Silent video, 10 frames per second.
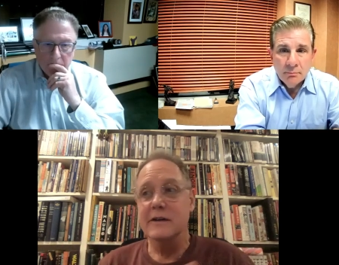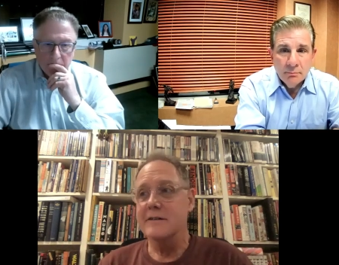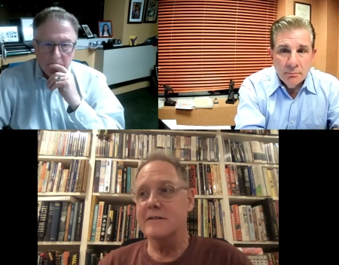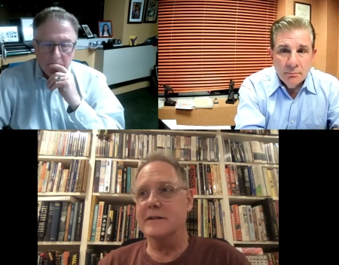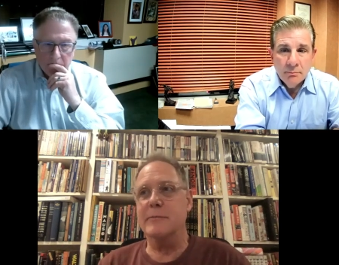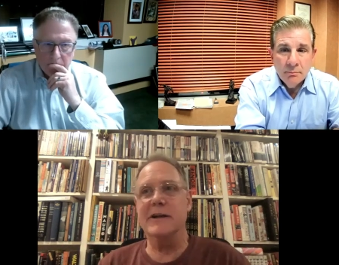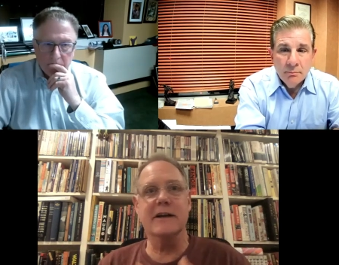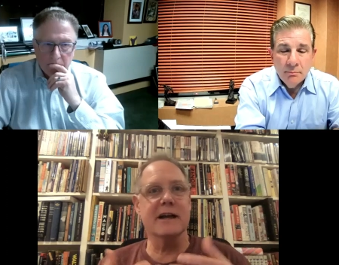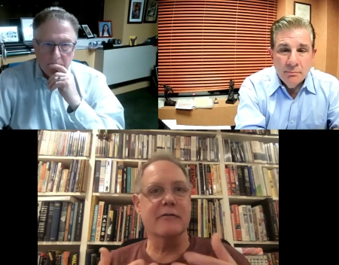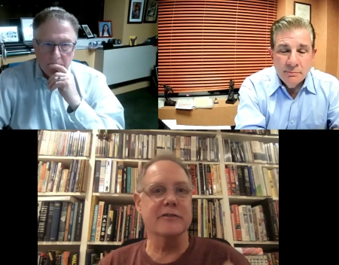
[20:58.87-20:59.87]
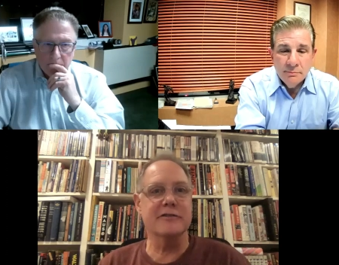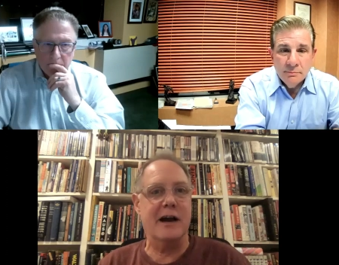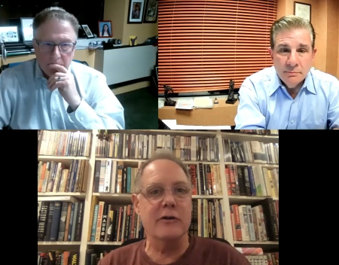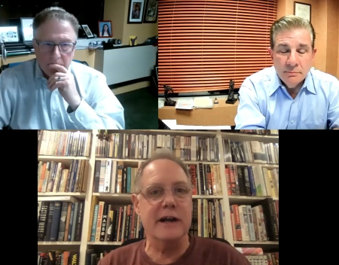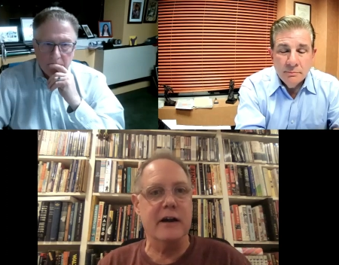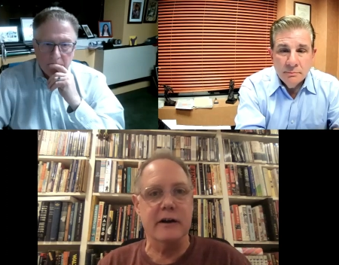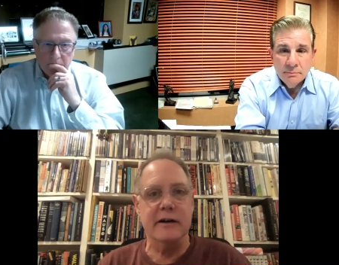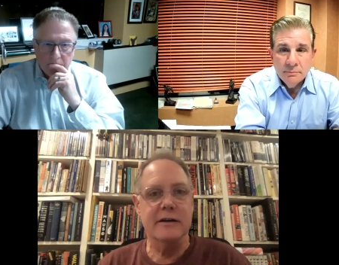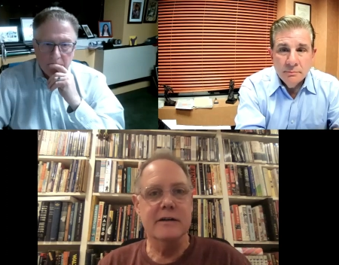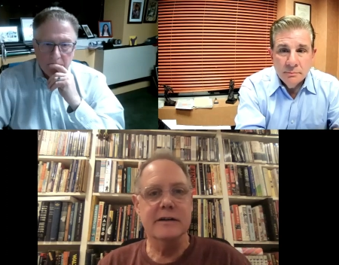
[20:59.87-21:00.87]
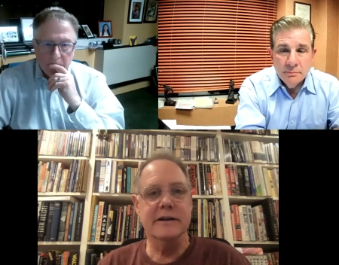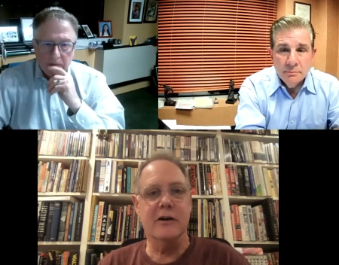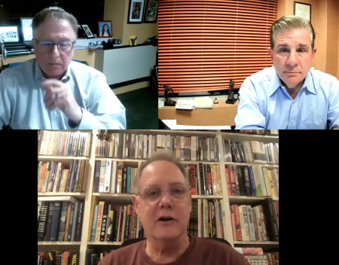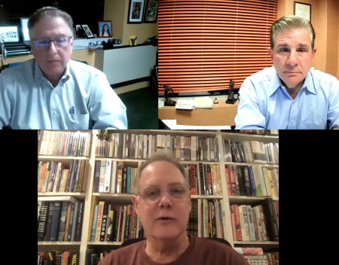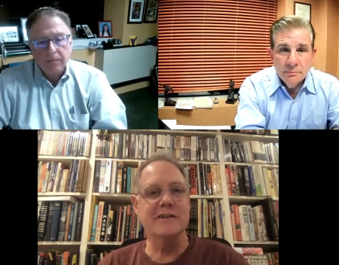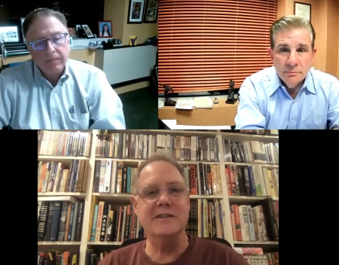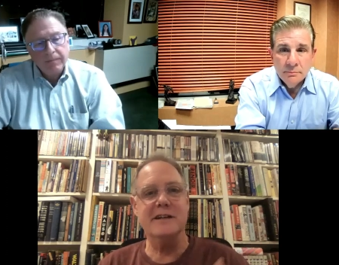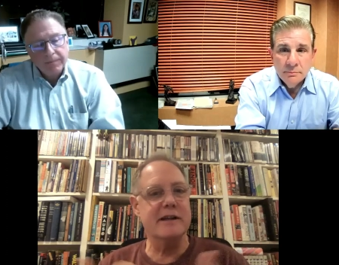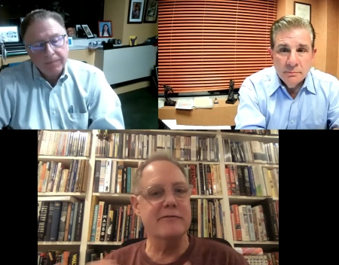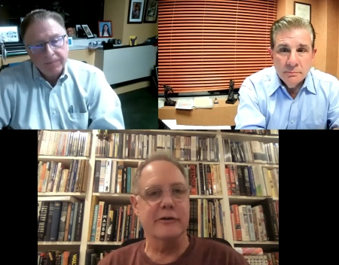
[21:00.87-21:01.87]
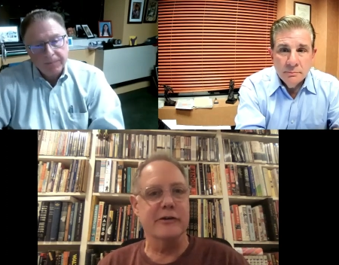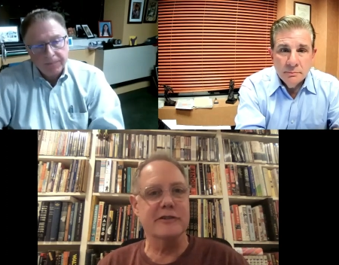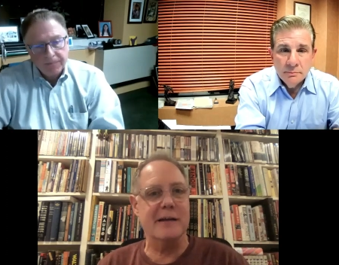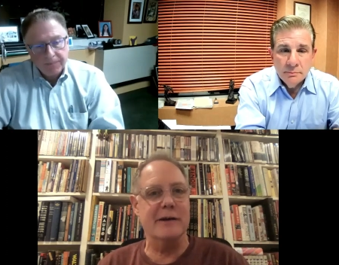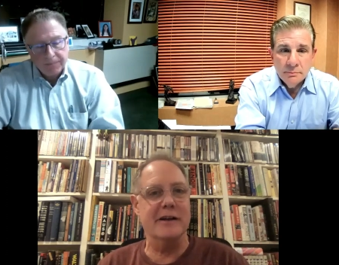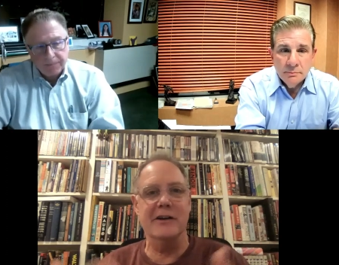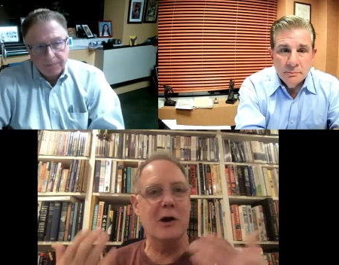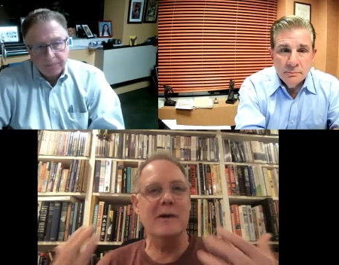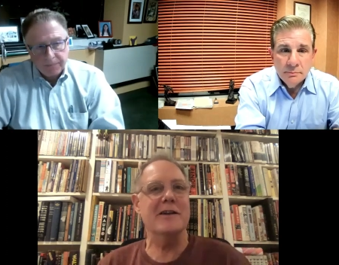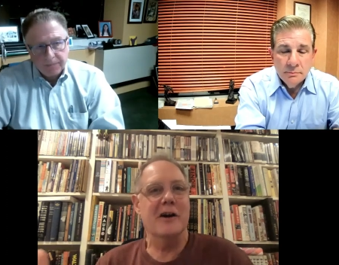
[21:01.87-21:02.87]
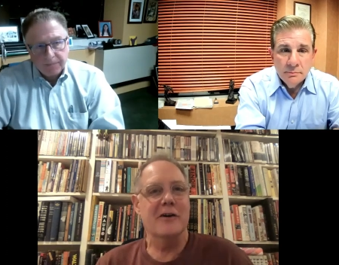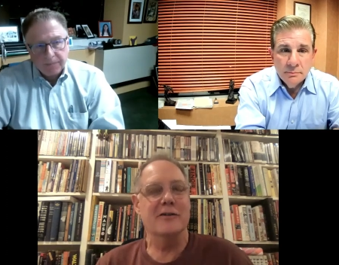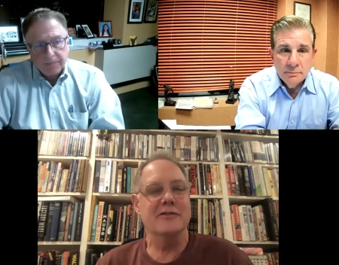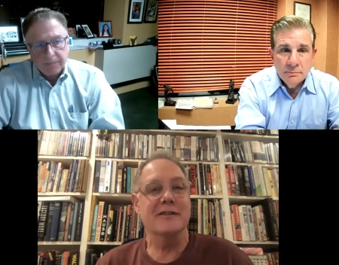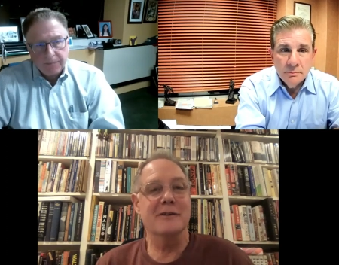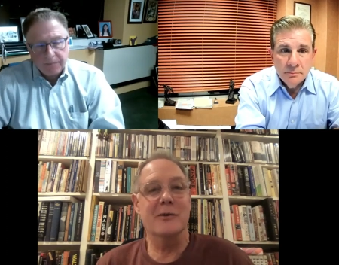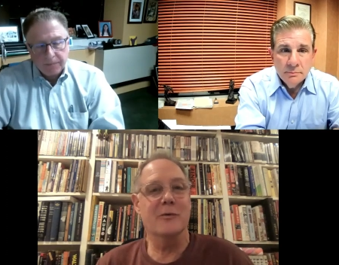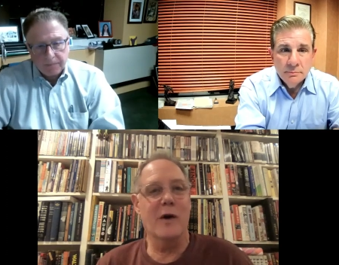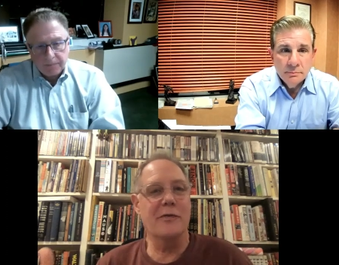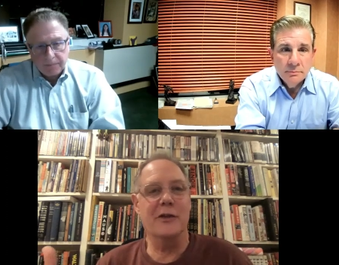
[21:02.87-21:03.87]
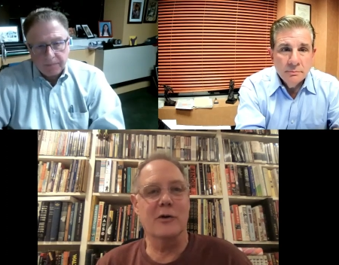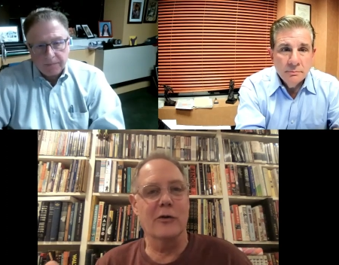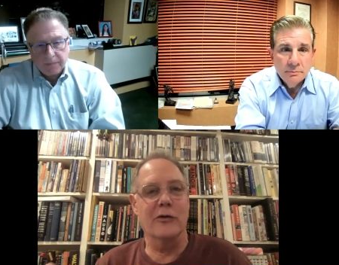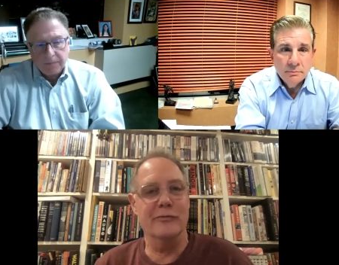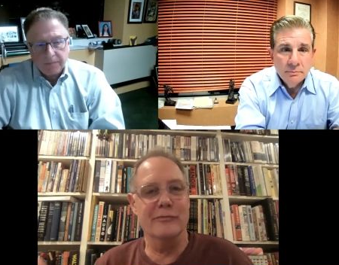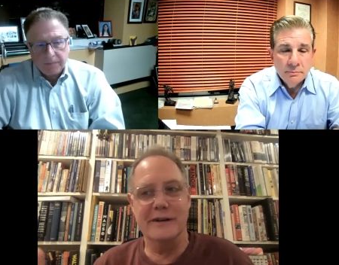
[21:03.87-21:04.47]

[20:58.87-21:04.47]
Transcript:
Speaker 1: It's like the beginning of the sound era, you know, or when TV first came in. Nobody knows what the golden